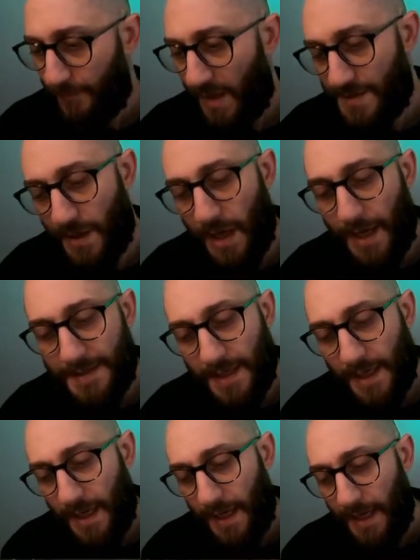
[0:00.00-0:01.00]
So guys,
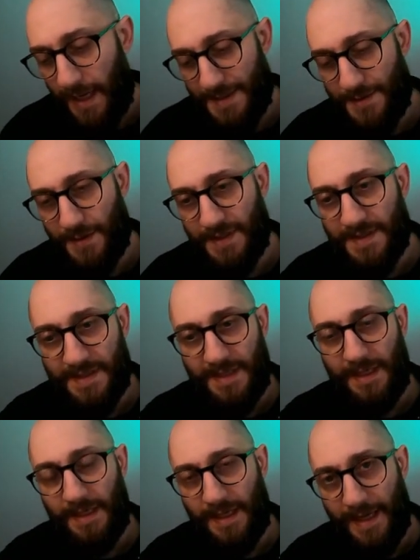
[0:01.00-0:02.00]
as you can
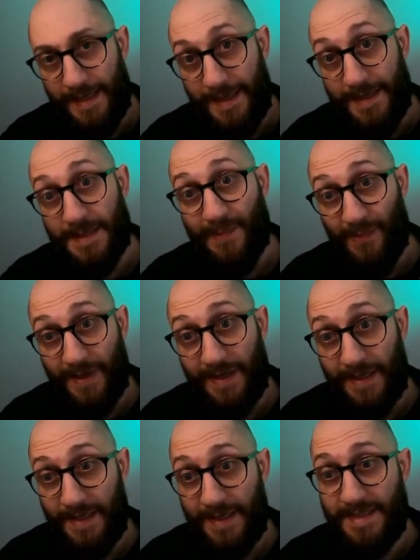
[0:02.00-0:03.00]
see, it is pretty
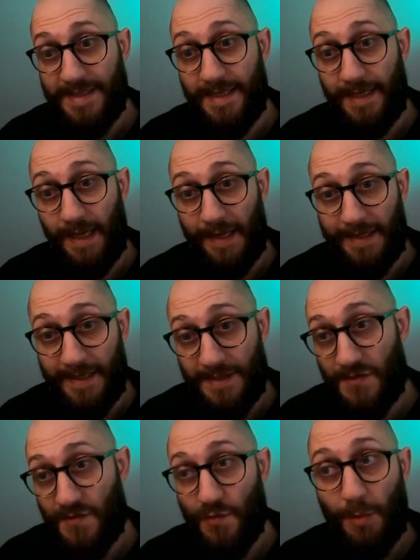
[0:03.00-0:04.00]
easy. It
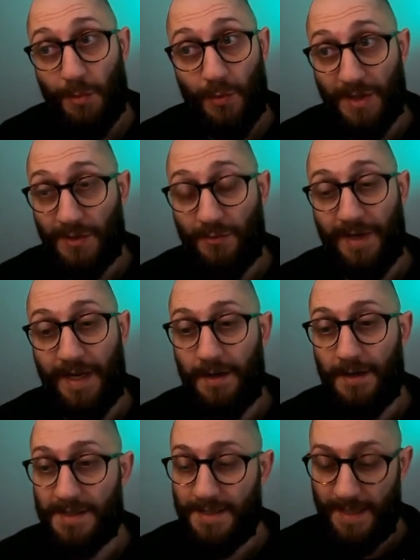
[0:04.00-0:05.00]
is doable with
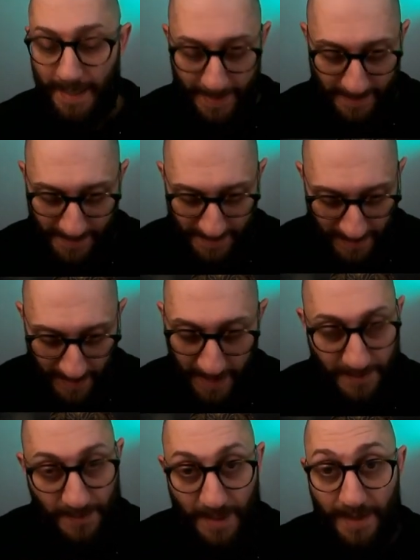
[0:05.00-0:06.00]
rares. And I
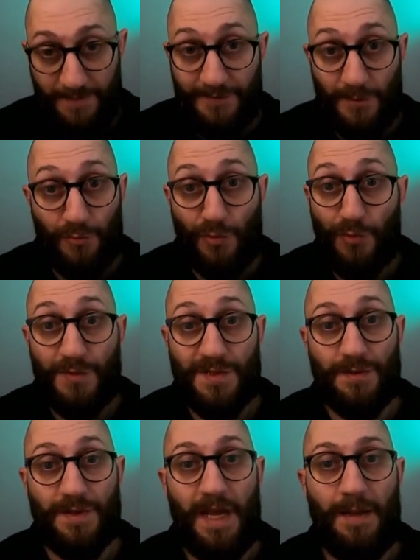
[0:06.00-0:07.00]
don't have the runes
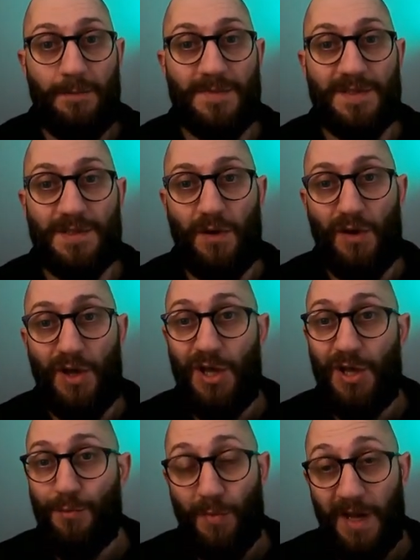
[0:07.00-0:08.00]
on them. So
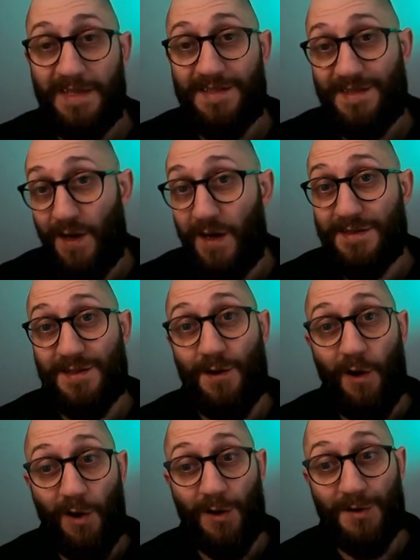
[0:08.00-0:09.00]
my stats
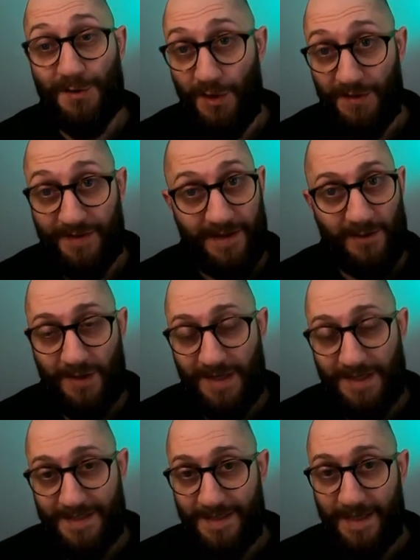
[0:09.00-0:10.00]
are not that
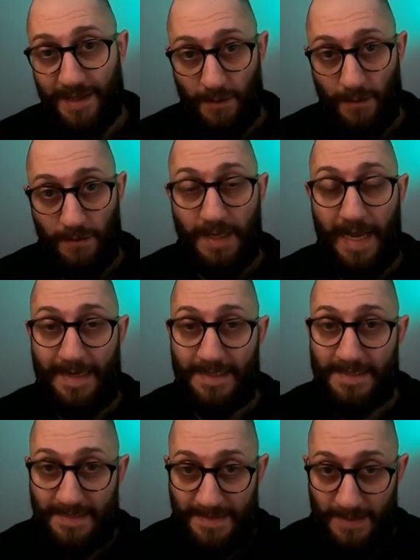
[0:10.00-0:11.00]
crazy at all. And
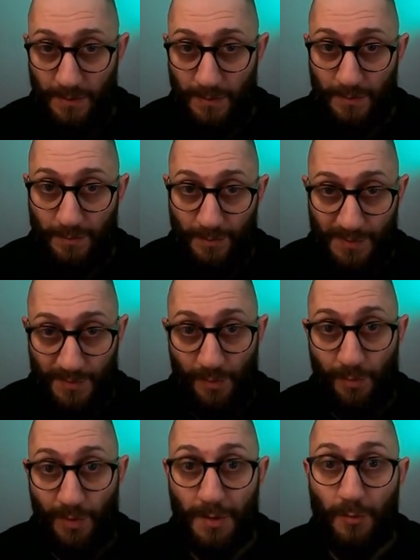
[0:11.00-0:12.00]
it's still
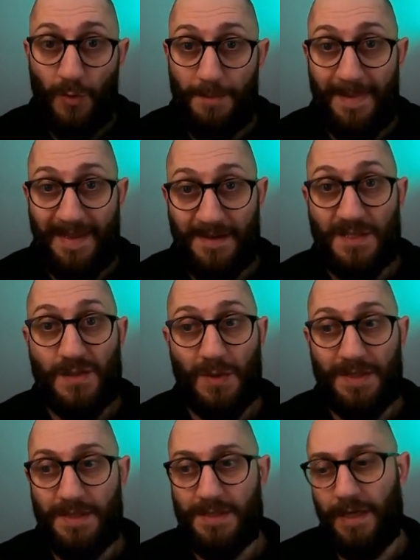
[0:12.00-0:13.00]
doable in 1 minute
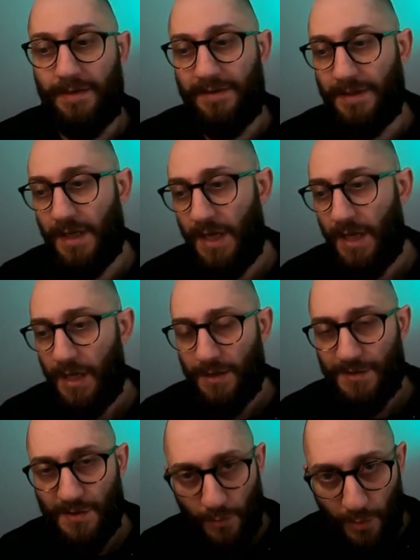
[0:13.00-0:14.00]
27.
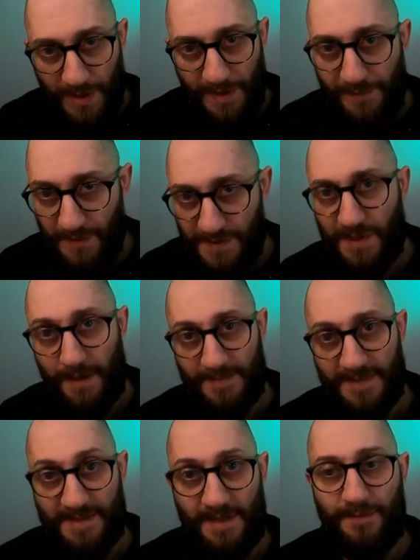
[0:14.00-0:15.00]
Don't worry if your time
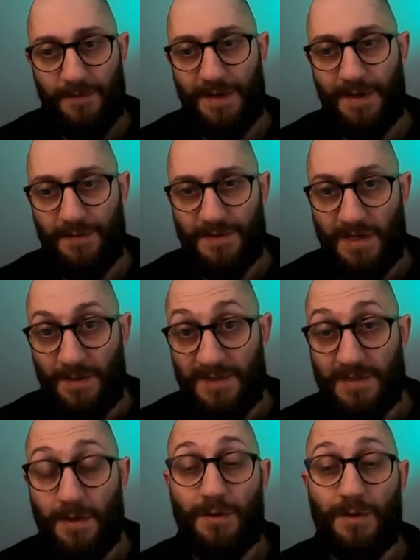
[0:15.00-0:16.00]
is different, if your time
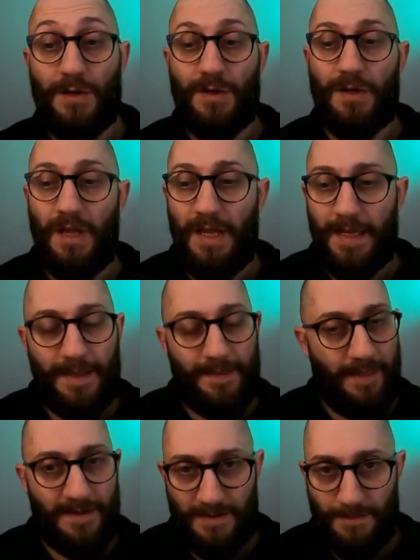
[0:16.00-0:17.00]
is longer. It
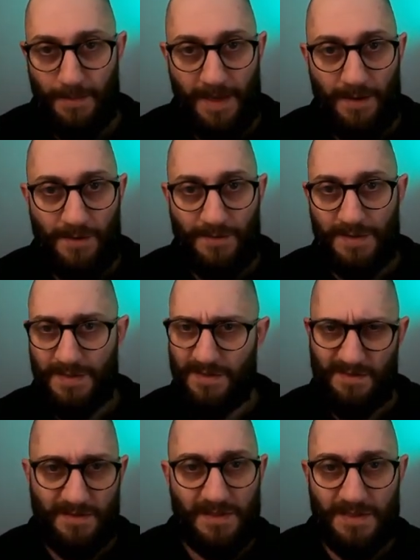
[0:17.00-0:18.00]
doesn't matter. It's
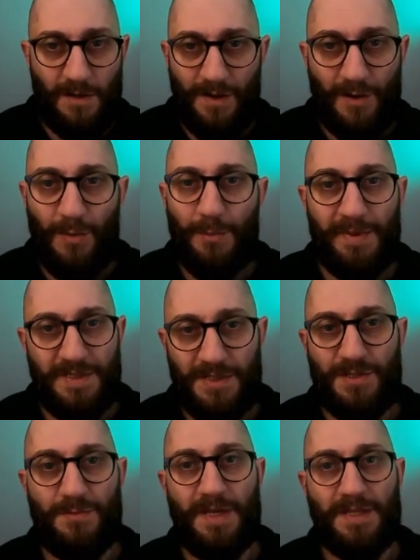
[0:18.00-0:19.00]
not a
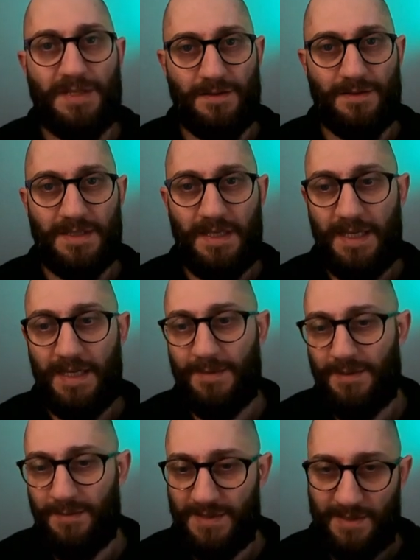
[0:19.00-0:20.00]
competition based on
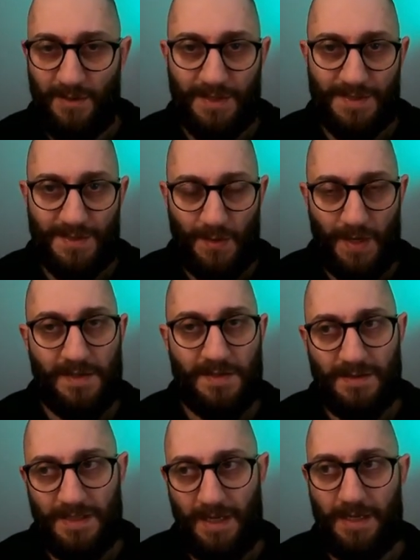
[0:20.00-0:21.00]
time. As long as you get
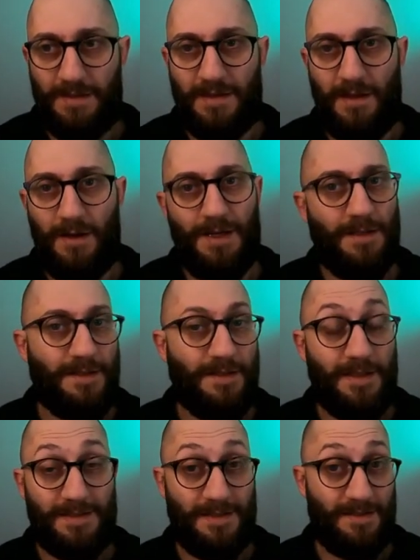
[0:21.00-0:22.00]
to the end line,
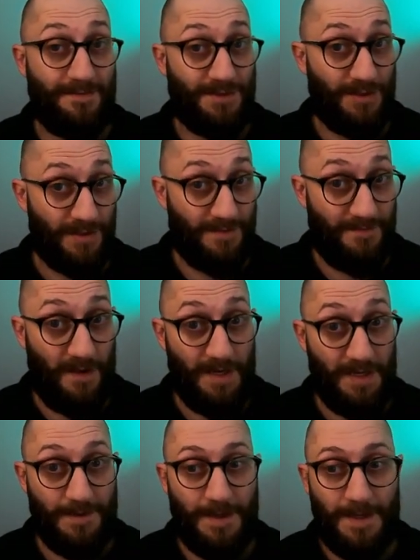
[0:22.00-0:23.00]
this is just
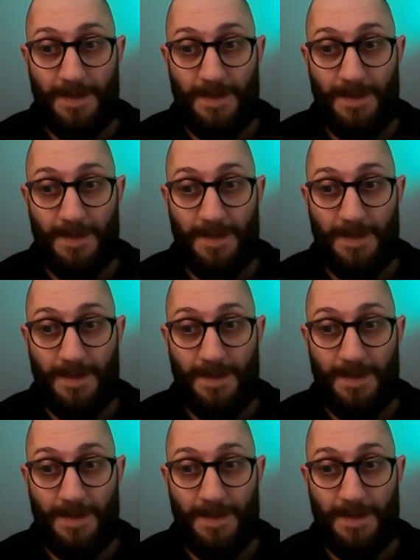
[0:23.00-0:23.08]
fine.